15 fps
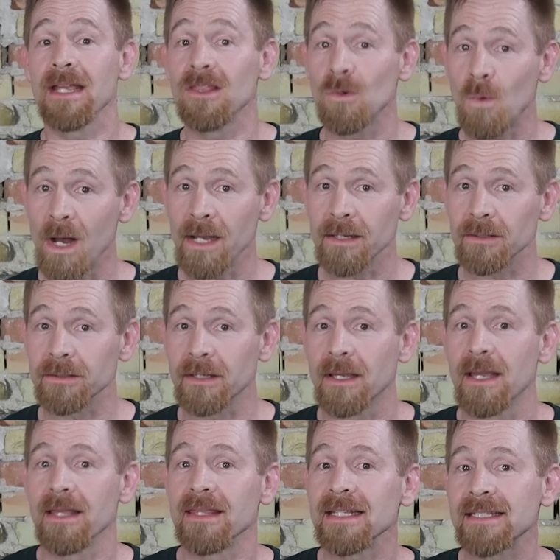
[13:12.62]
In the wild,
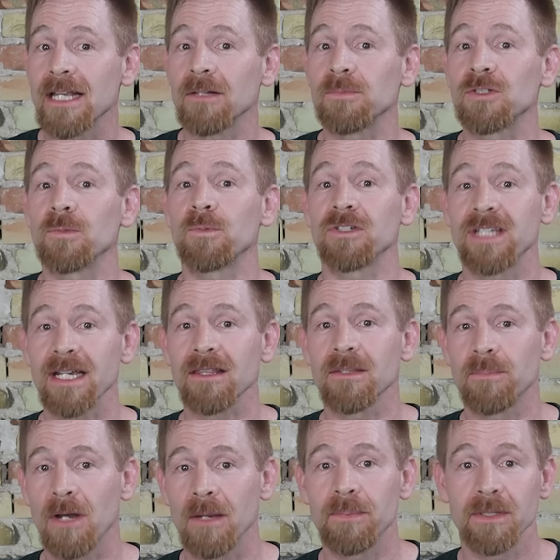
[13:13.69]
this helps to protect the
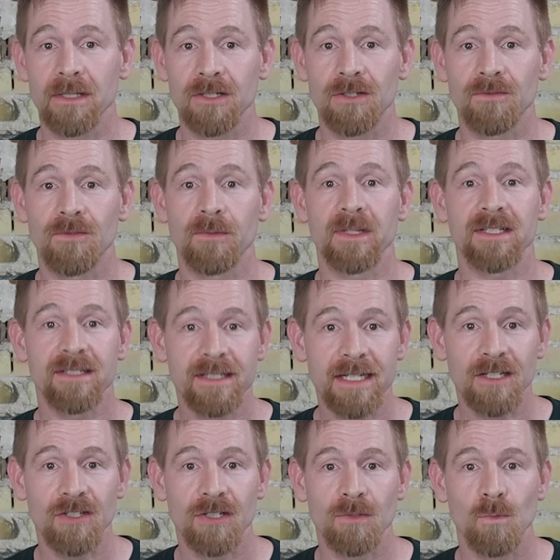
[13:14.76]
population from
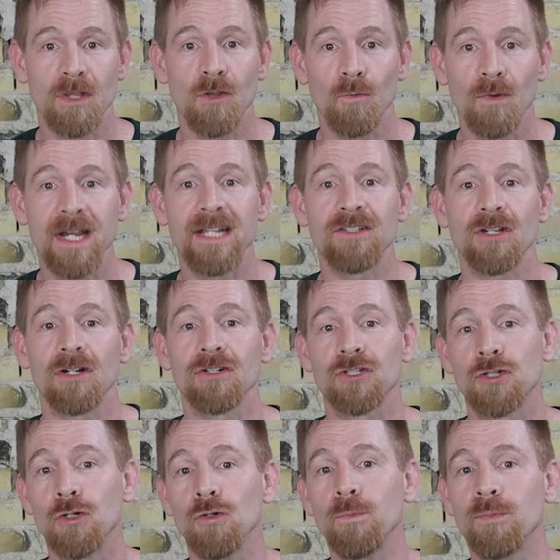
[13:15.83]
extinction when the rains are
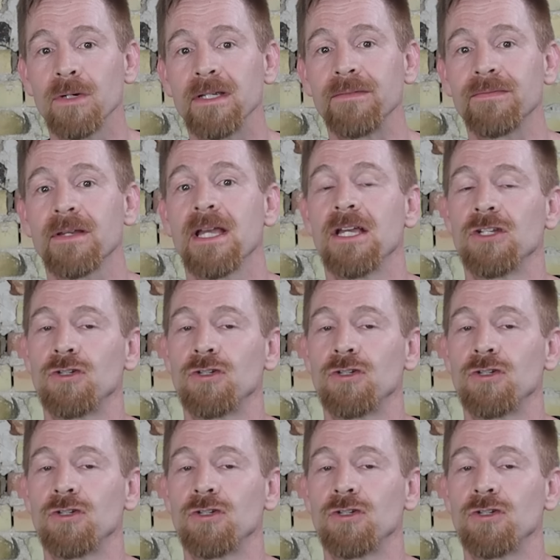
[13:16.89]
too brief